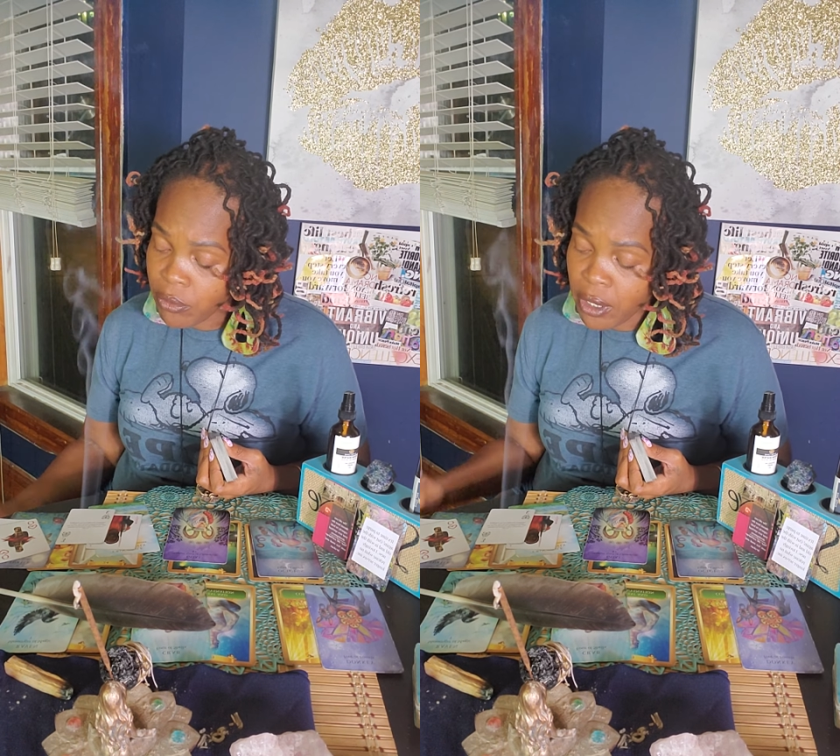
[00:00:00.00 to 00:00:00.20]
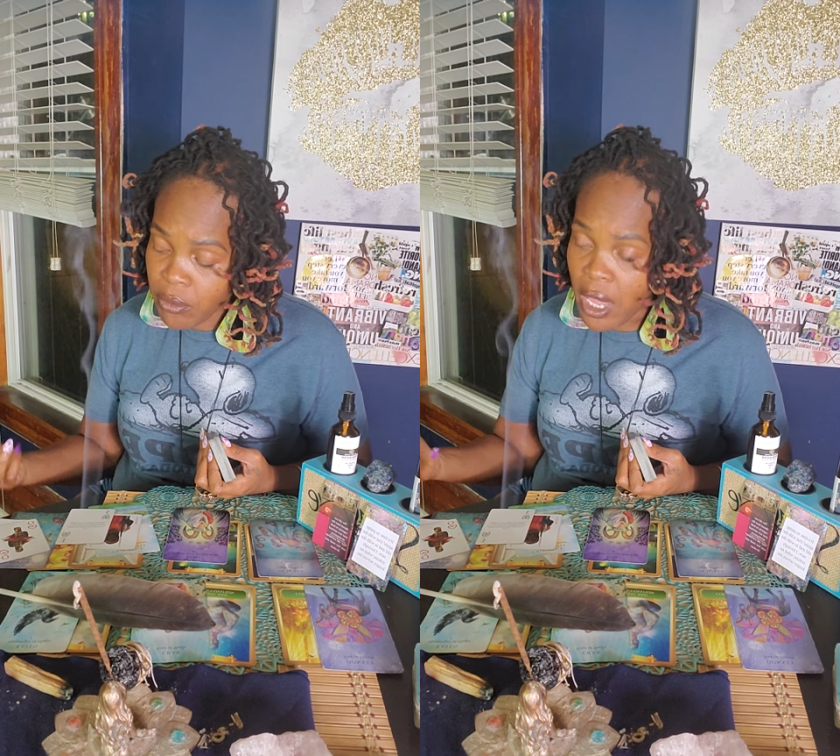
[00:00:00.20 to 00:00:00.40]

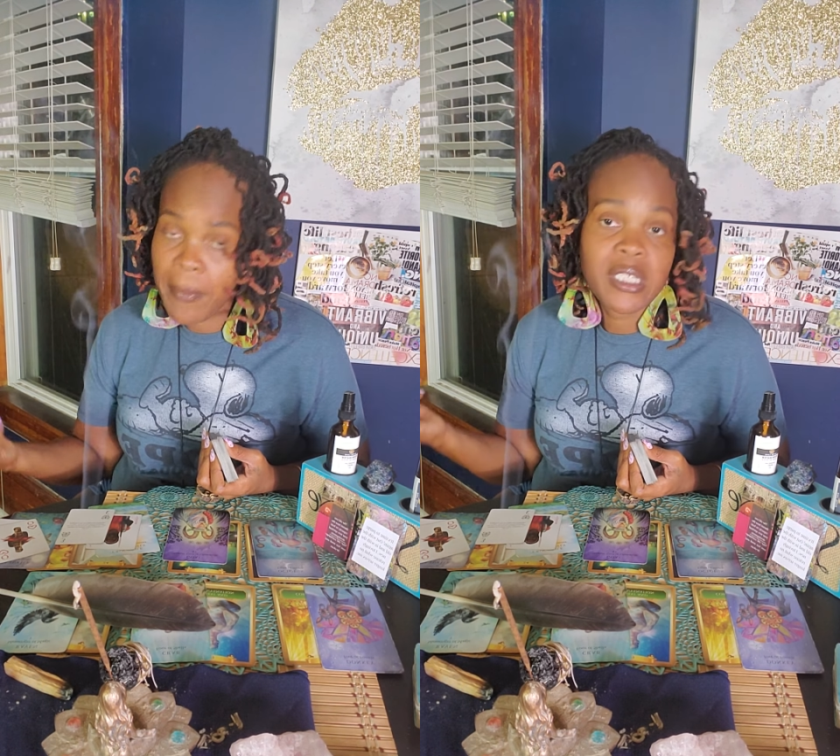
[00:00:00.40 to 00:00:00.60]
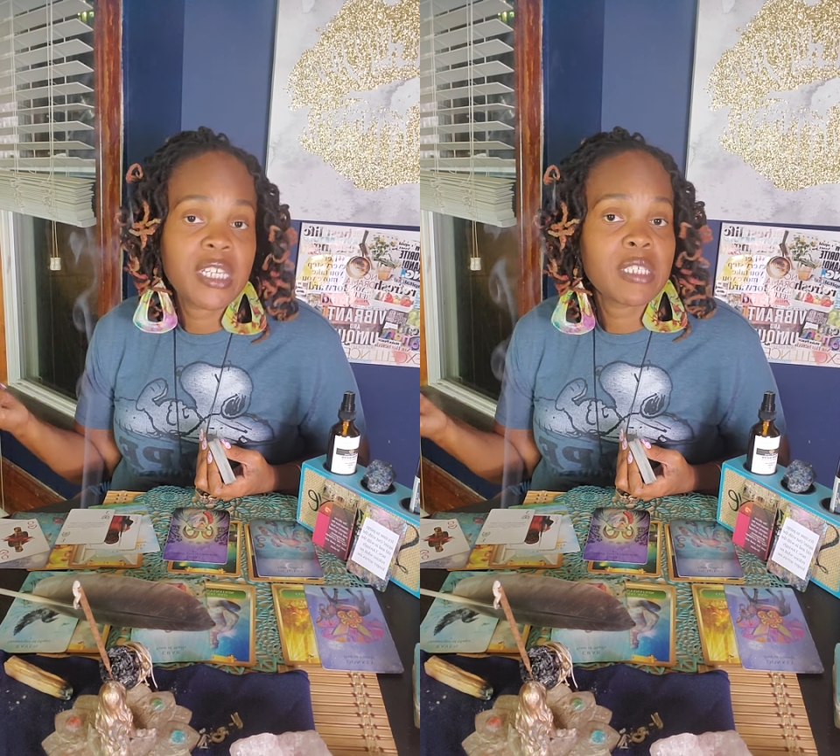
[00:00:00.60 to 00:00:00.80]
Now,
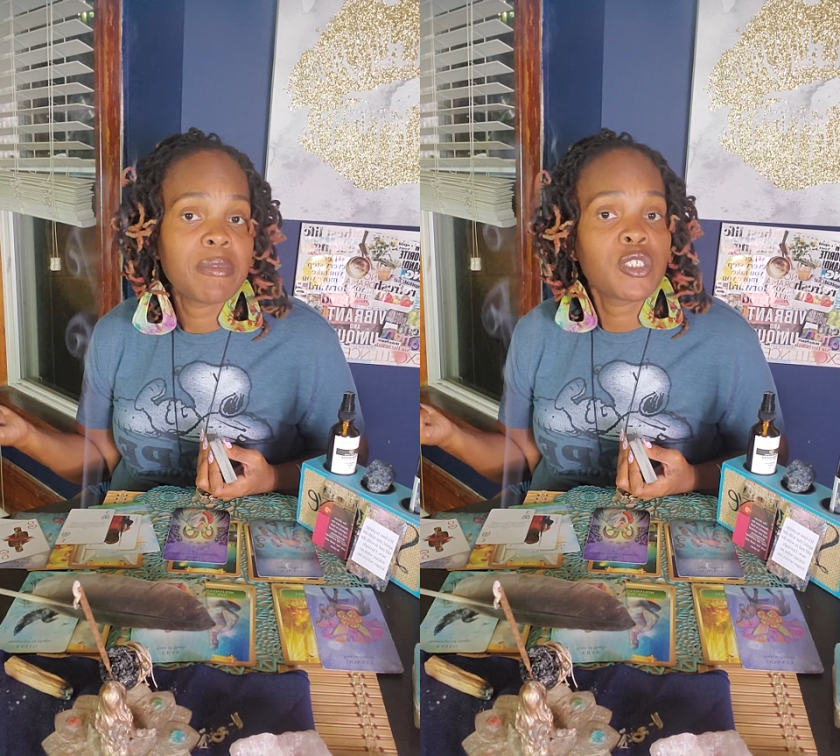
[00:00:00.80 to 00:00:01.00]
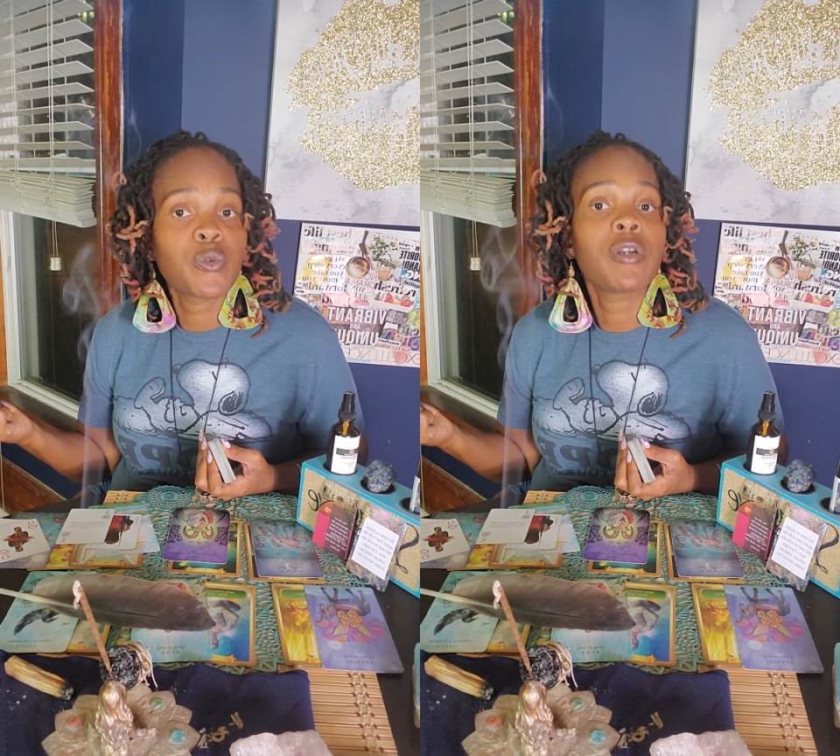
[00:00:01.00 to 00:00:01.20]
nepotism
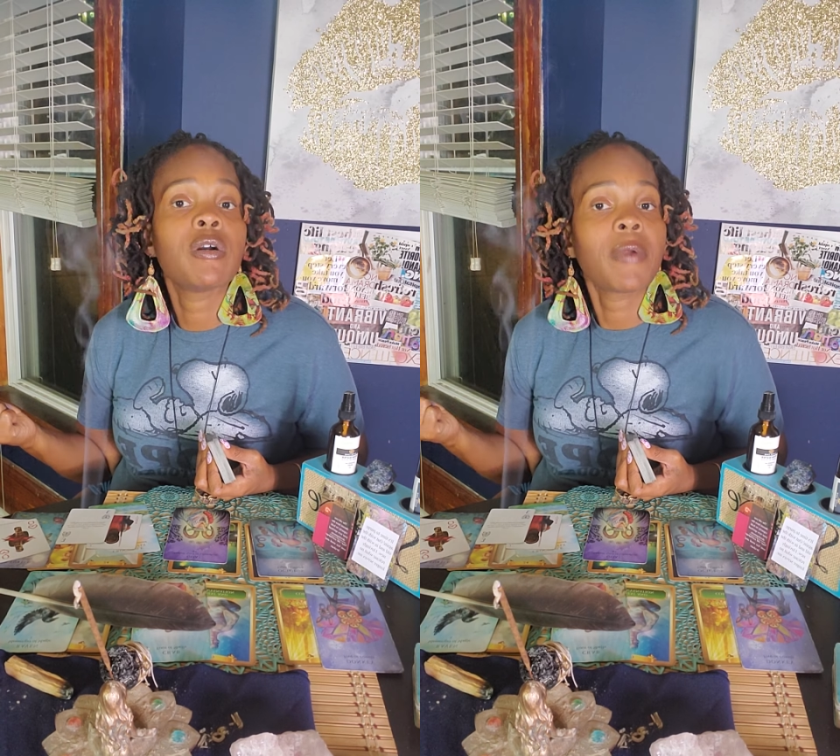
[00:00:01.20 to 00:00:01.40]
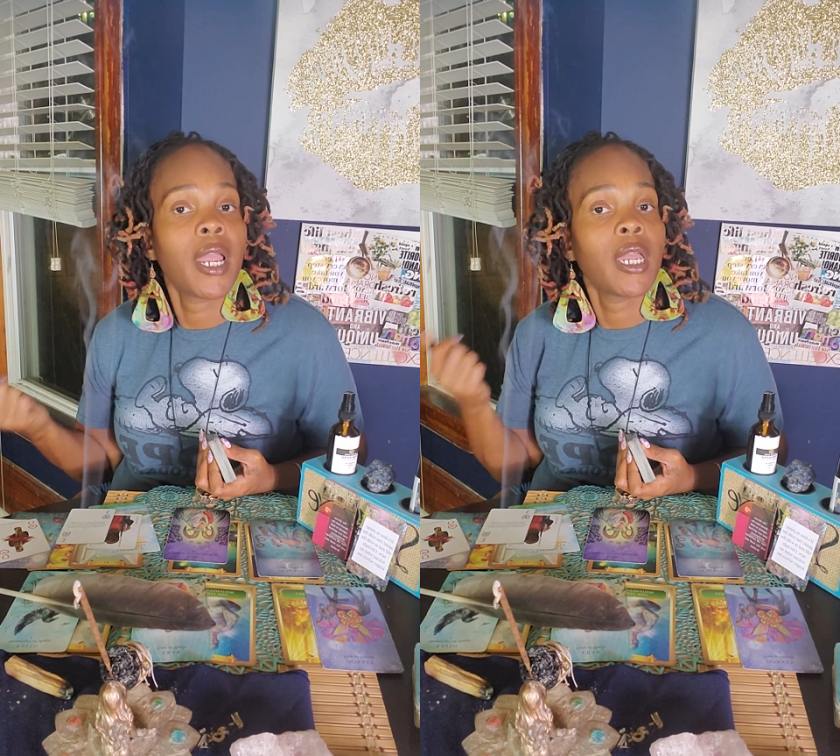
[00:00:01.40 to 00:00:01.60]
is
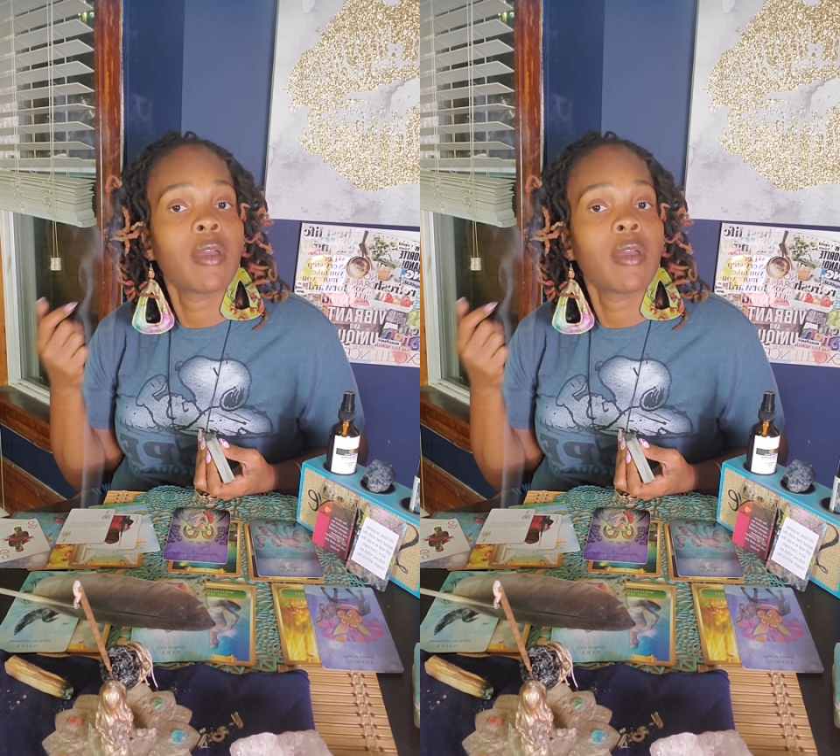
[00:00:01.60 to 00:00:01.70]
real, right?